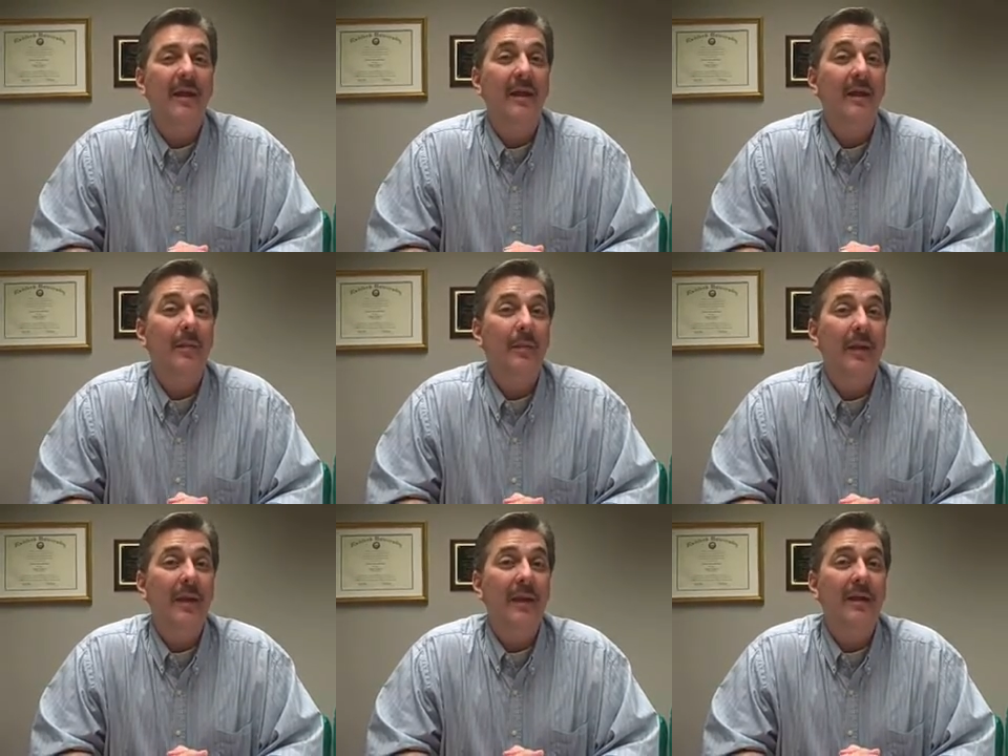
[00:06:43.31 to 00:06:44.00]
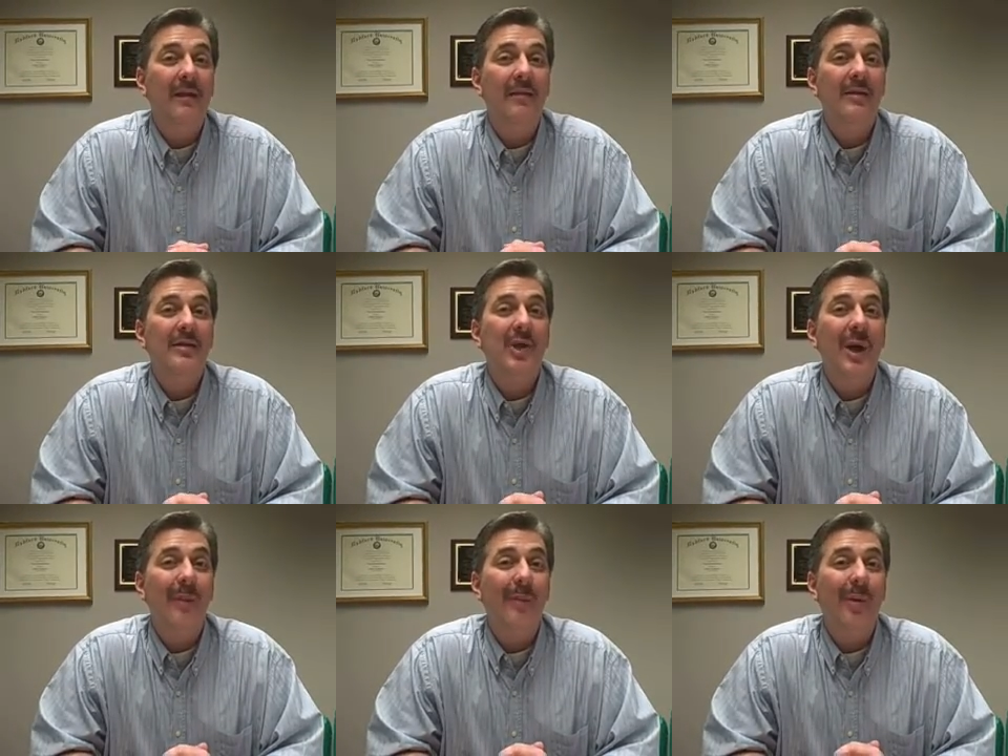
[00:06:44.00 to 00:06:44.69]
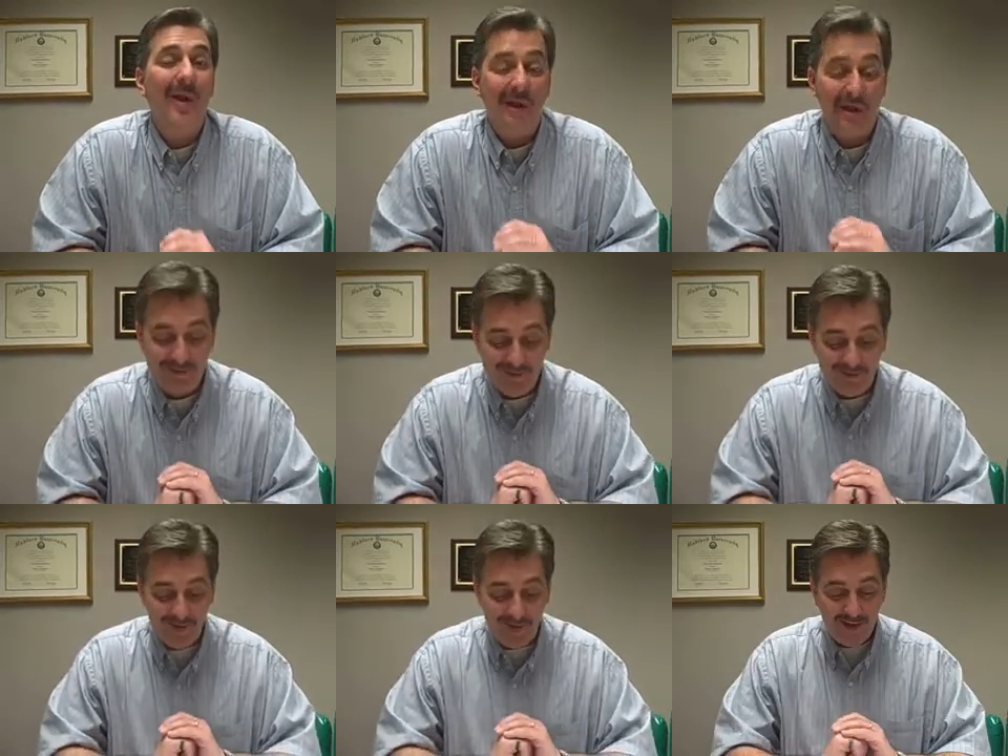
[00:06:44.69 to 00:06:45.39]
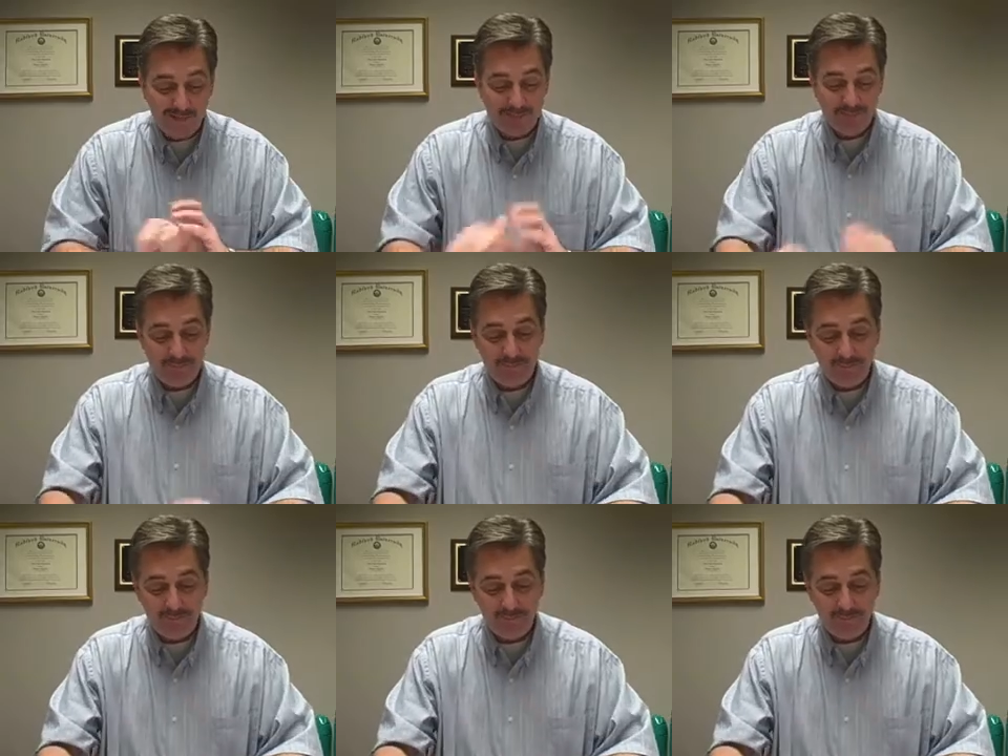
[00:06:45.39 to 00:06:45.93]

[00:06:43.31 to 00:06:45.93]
can compete in the job market today.